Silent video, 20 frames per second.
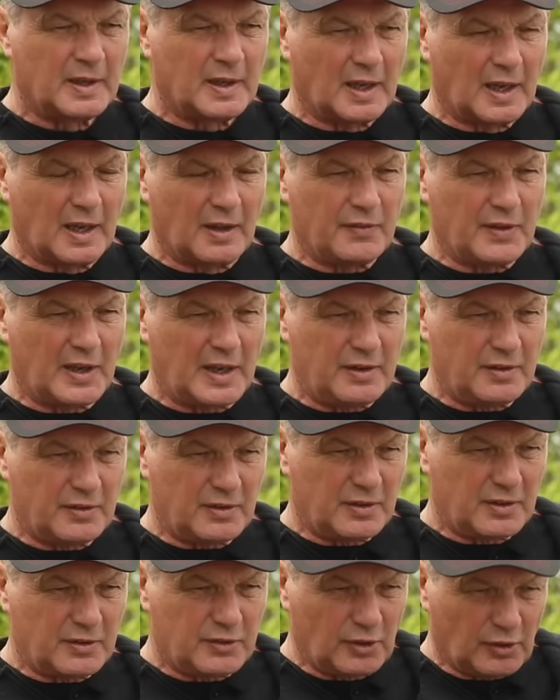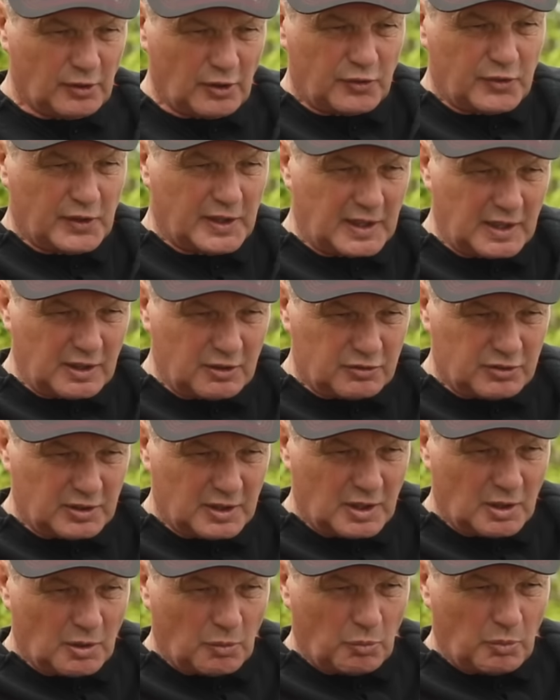And then the other thing is,
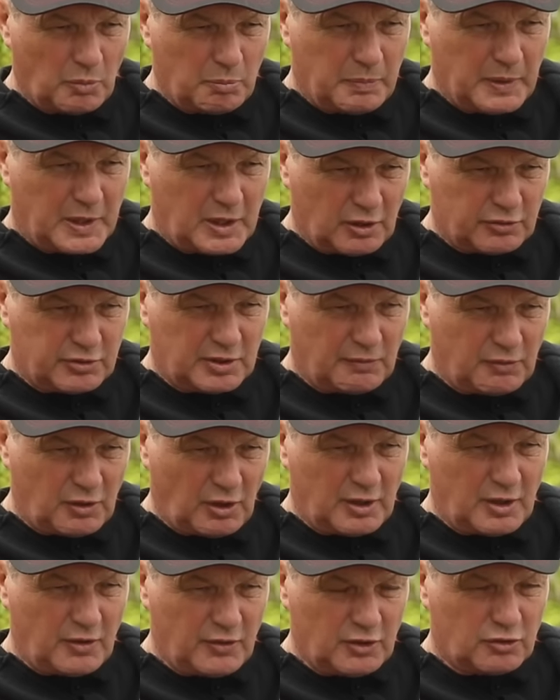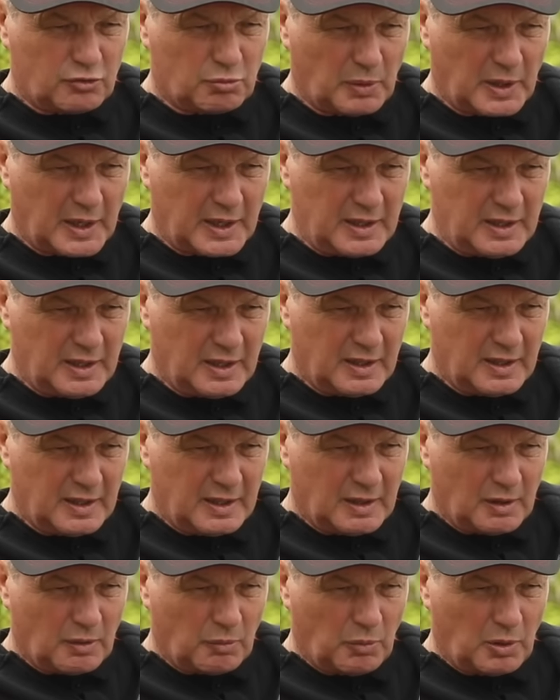because I've got it this way,
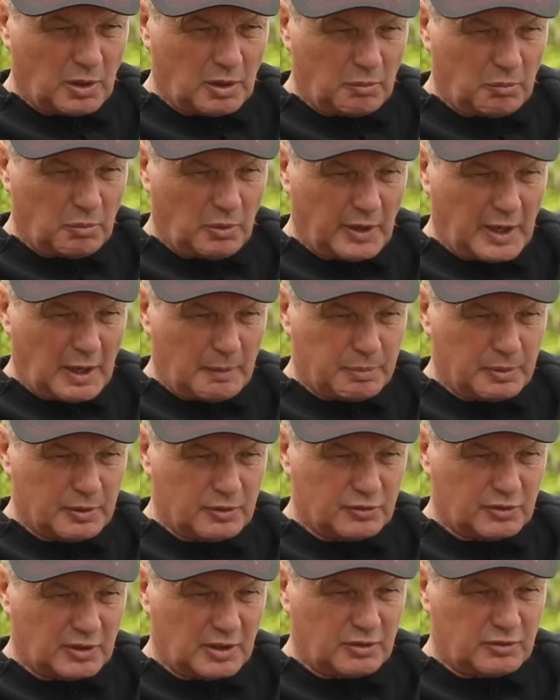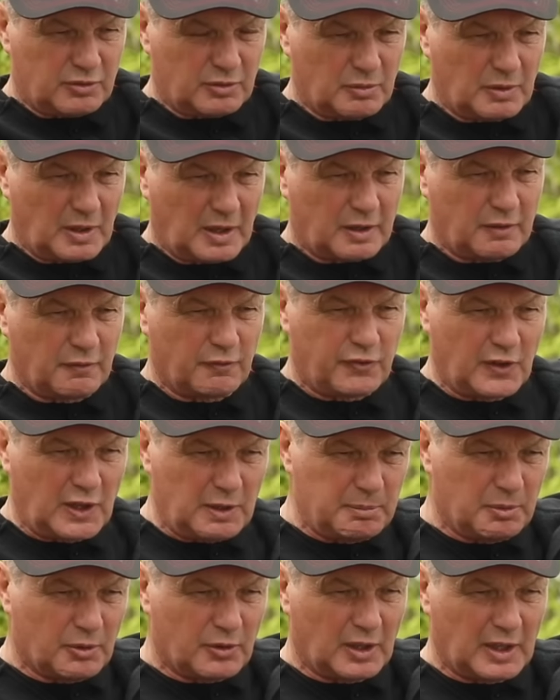what happens is, I can feed
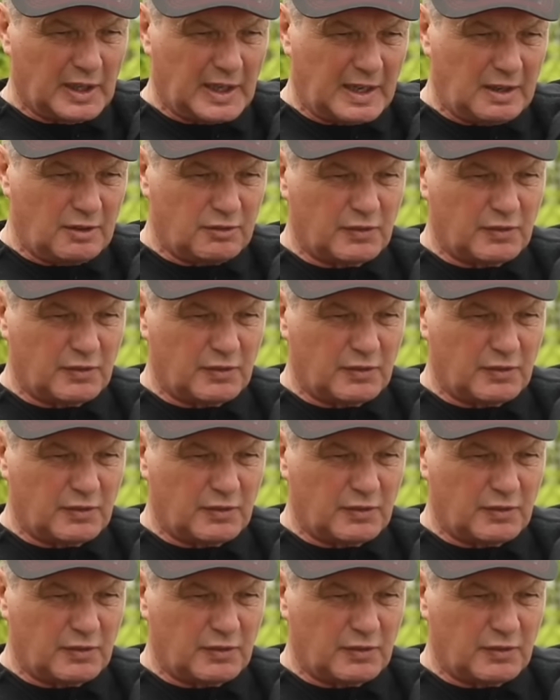my other lines.